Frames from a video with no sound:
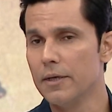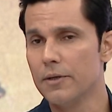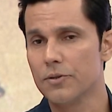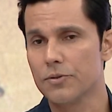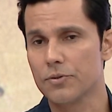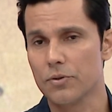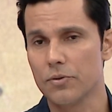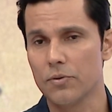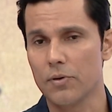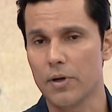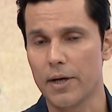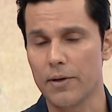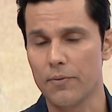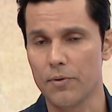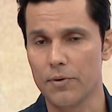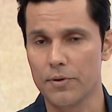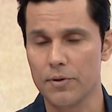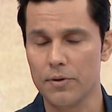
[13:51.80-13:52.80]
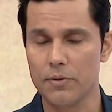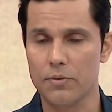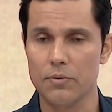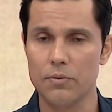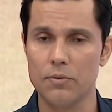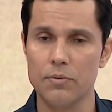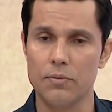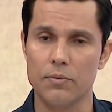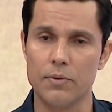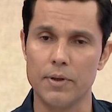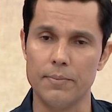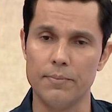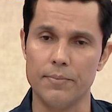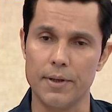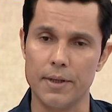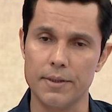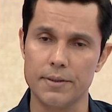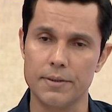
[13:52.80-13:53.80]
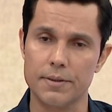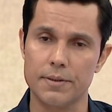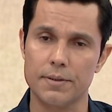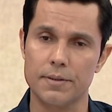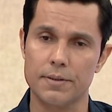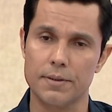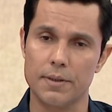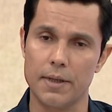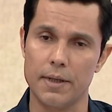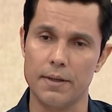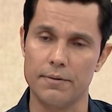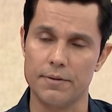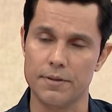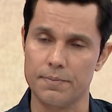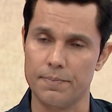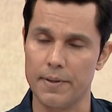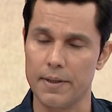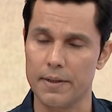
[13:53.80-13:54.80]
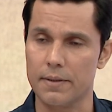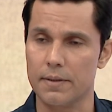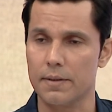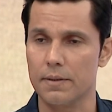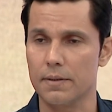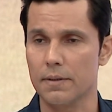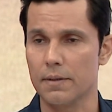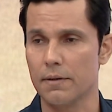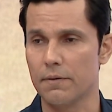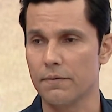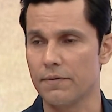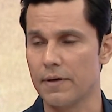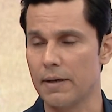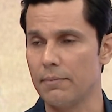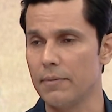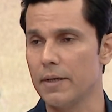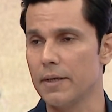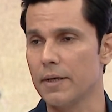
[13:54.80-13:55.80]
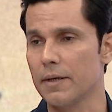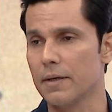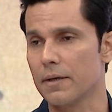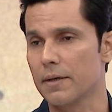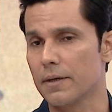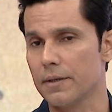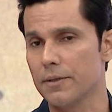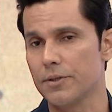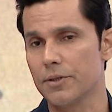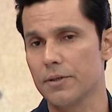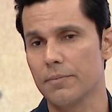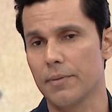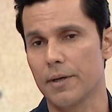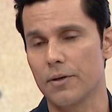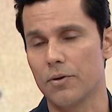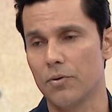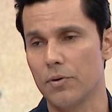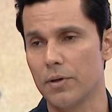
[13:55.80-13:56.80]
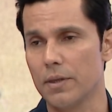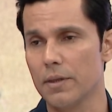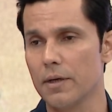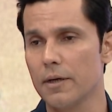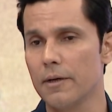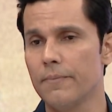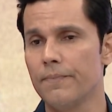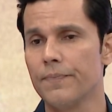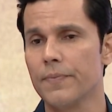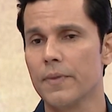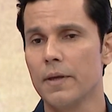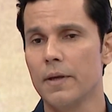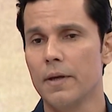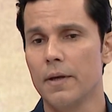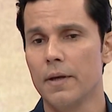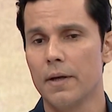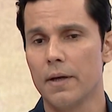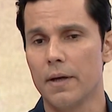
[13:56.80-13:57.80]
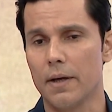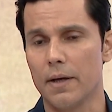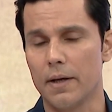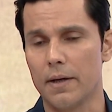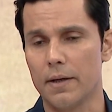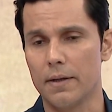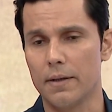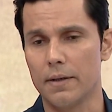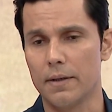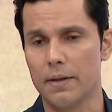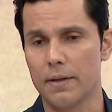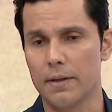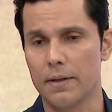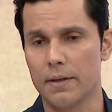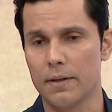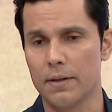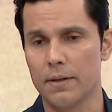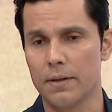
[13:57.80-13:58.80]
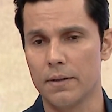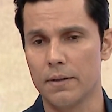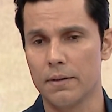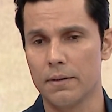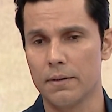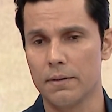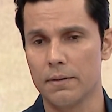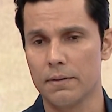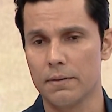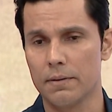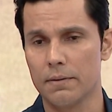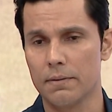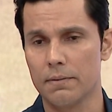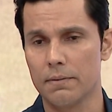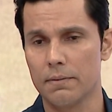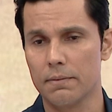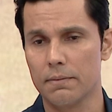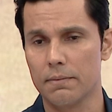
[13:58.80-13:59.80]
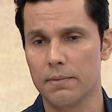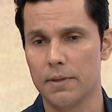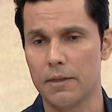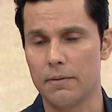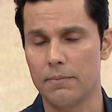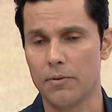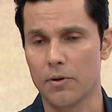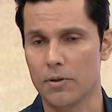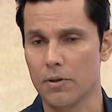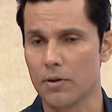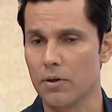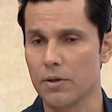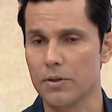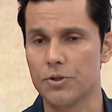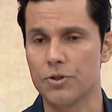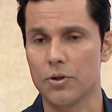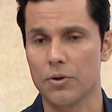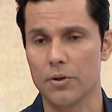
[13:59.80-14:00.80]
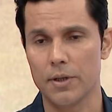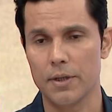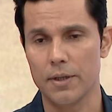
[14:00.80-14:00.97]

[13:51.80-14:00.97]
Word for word: So I wanted to embrace and respect her family and her culture by going there. And uh, it brought a lot of joy